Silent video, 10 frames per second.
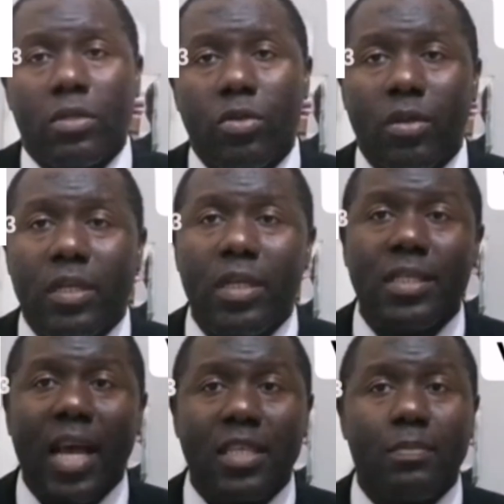So
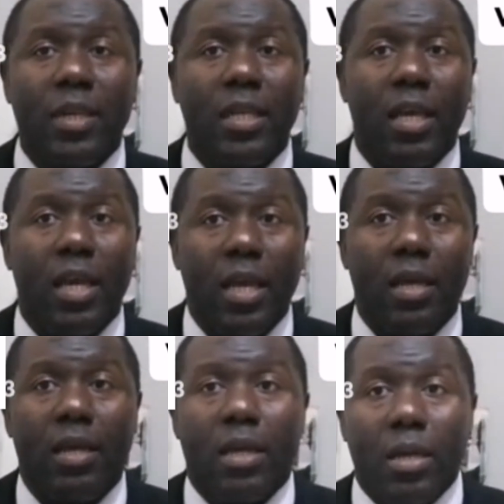this has been
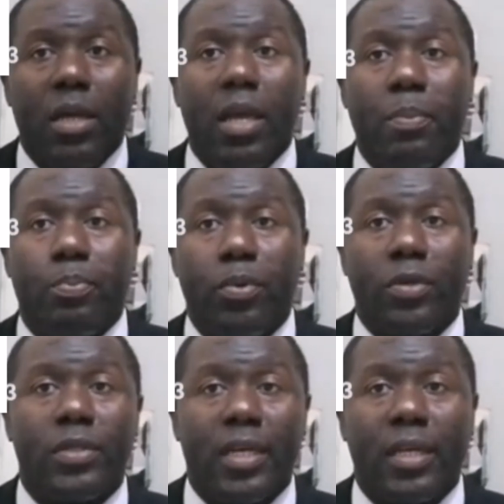a
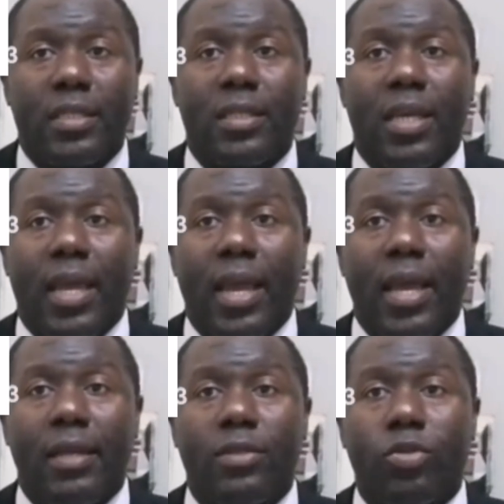process
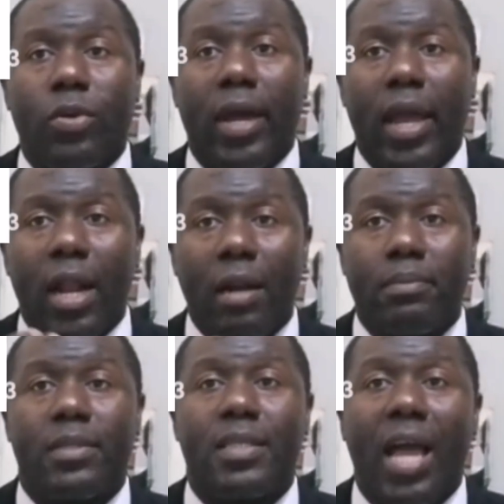and to
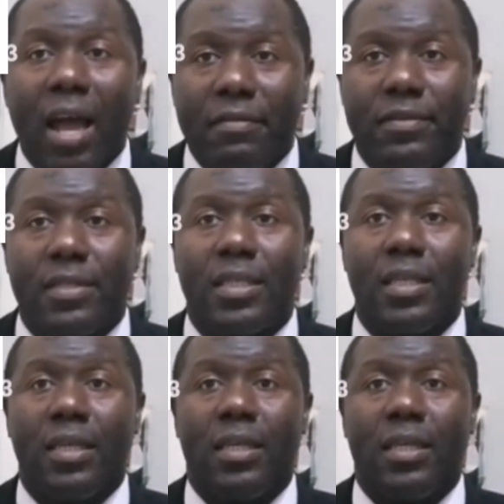help staffs